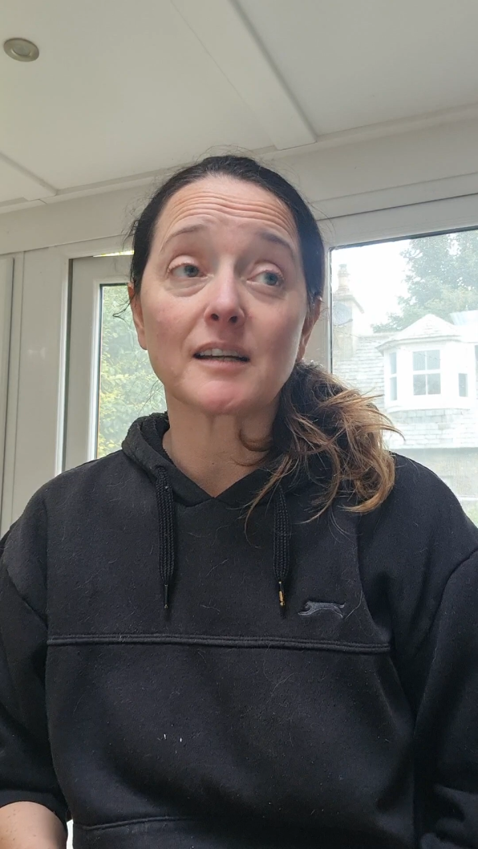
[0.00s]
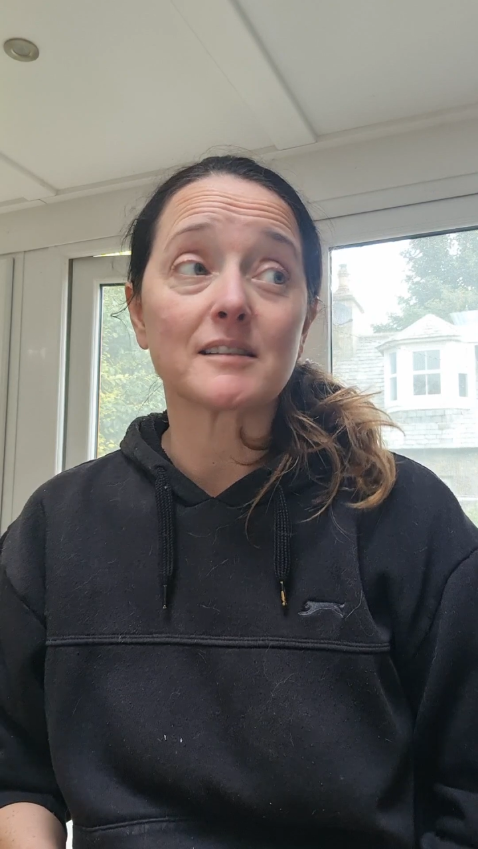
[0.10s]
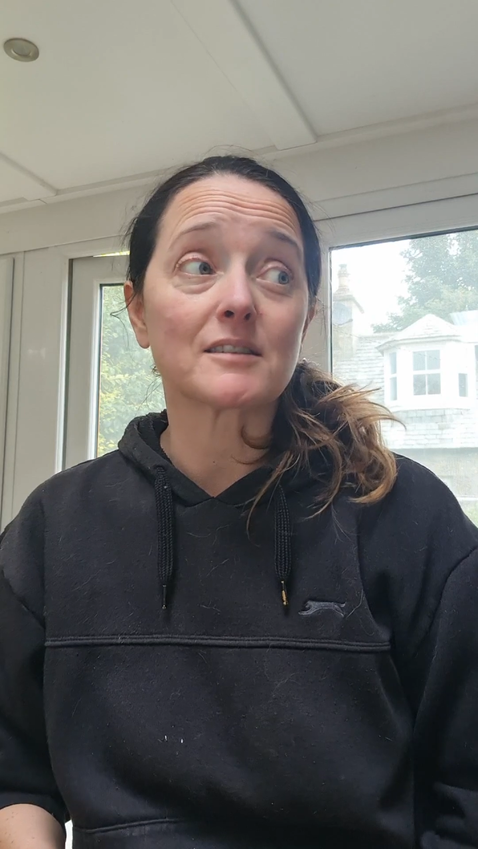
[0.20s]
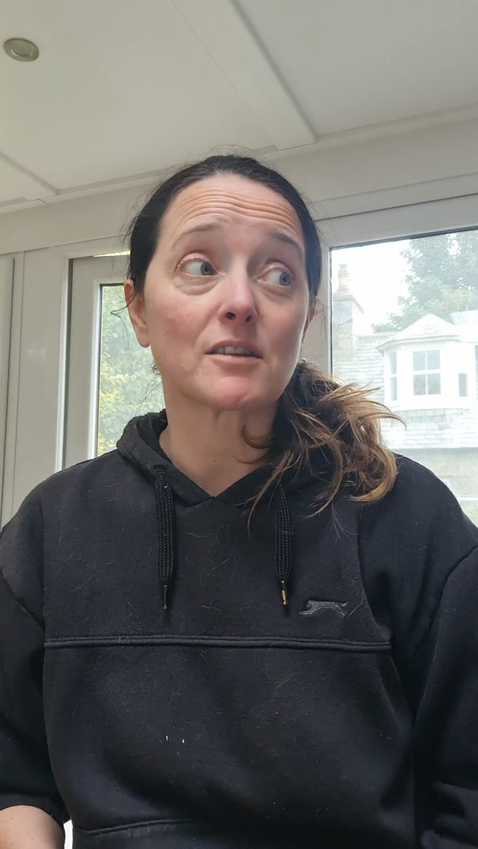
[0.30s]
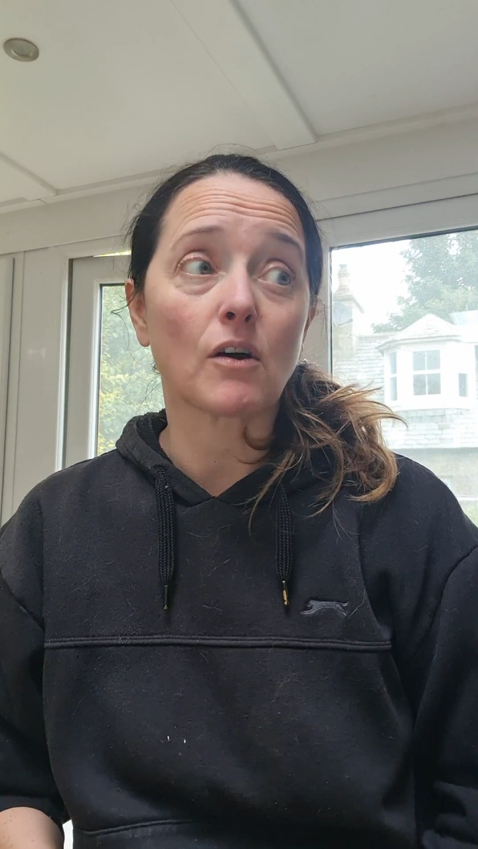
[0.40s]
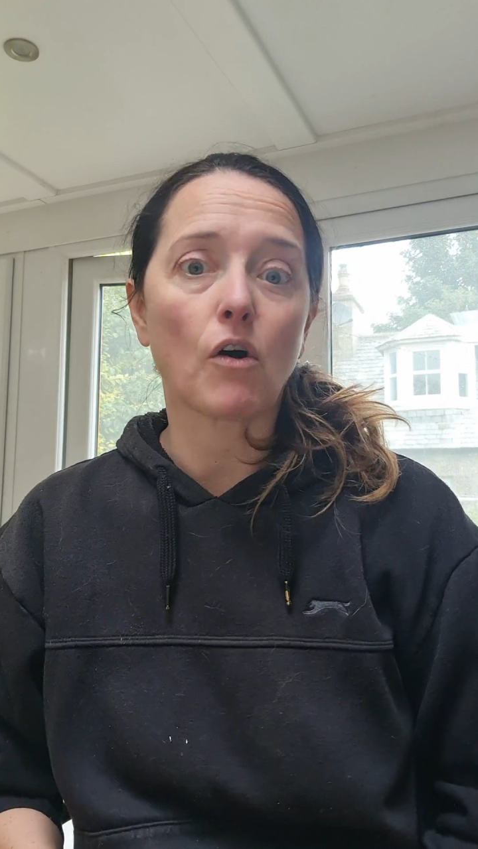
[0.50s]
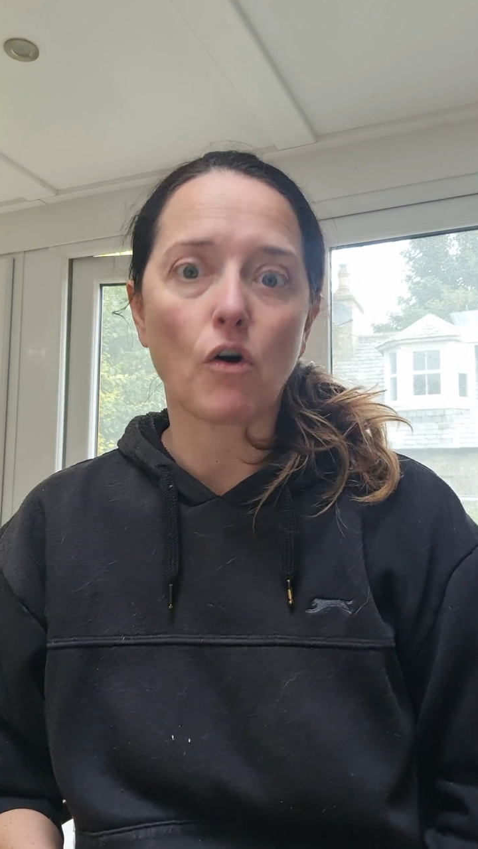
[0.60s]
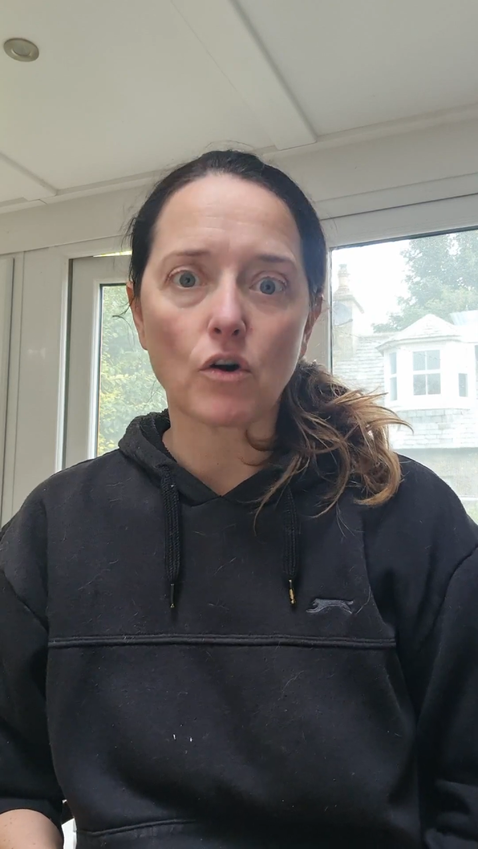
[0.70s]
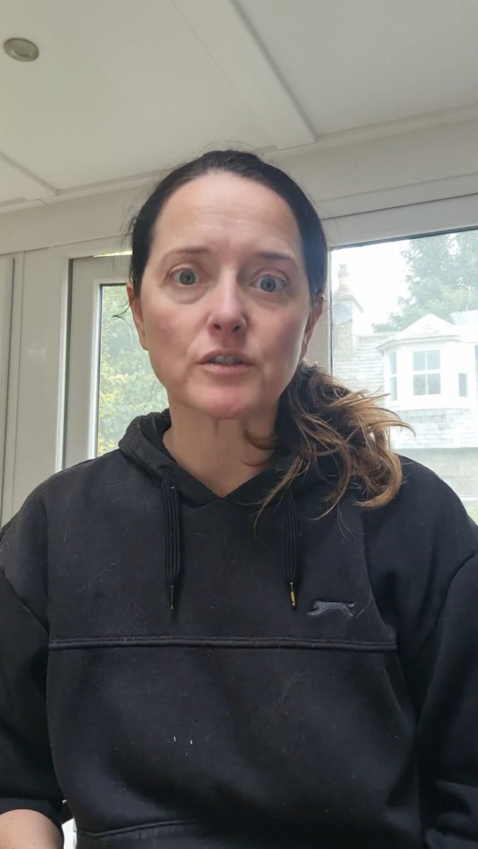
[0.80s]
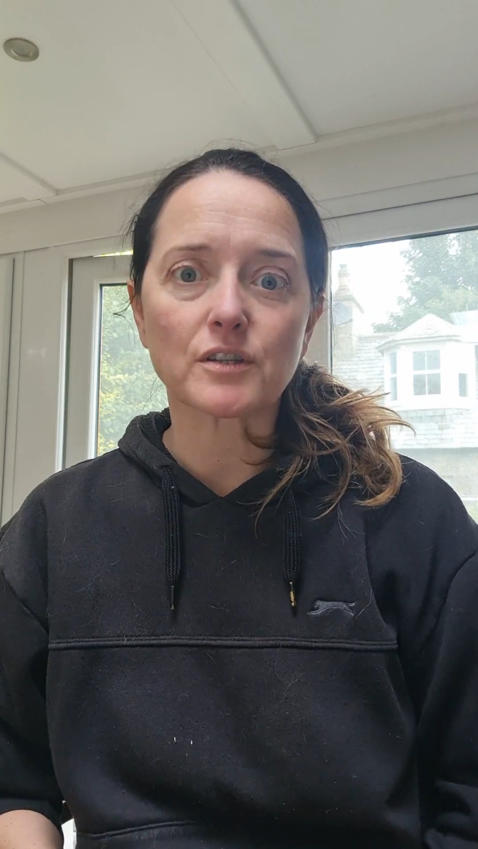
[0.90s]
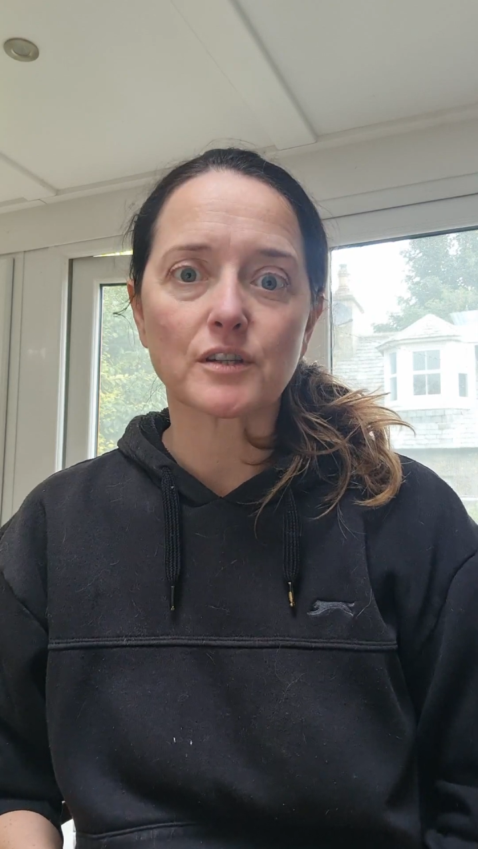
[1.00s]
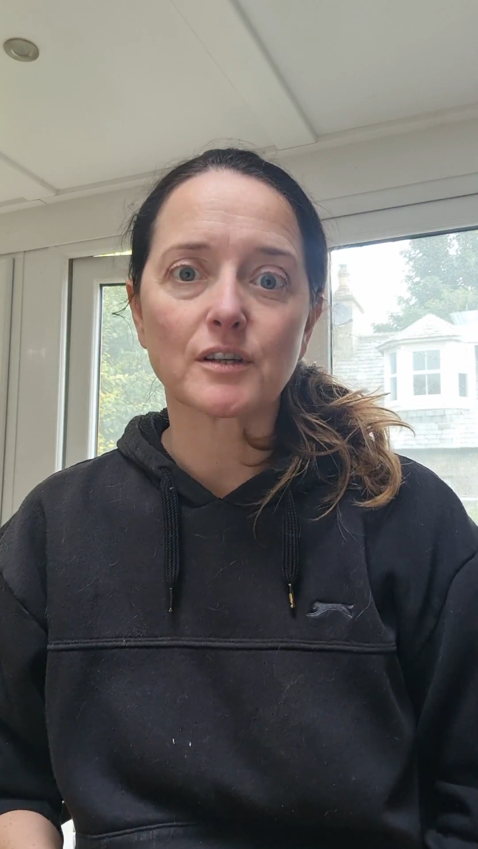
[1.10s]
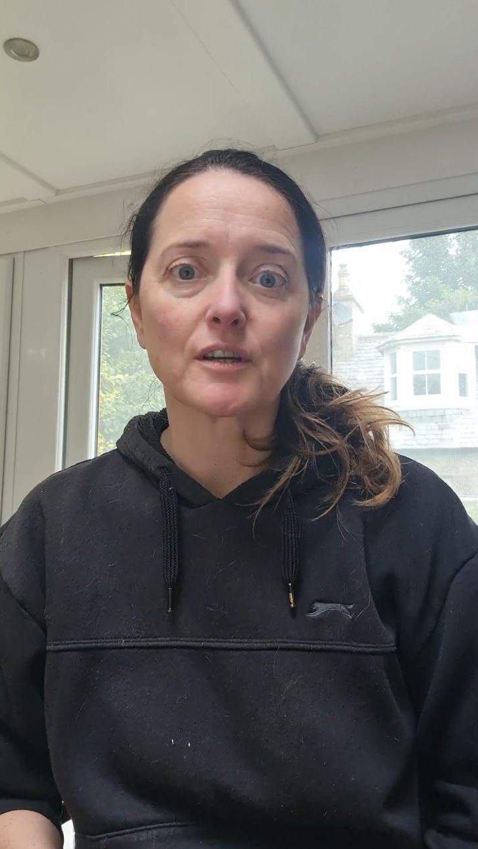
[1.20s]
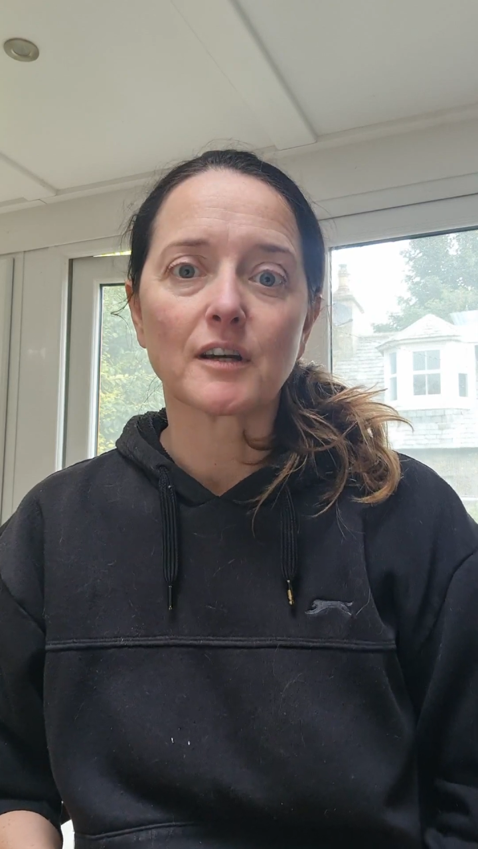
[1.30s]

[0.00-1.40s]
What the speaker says: and hot.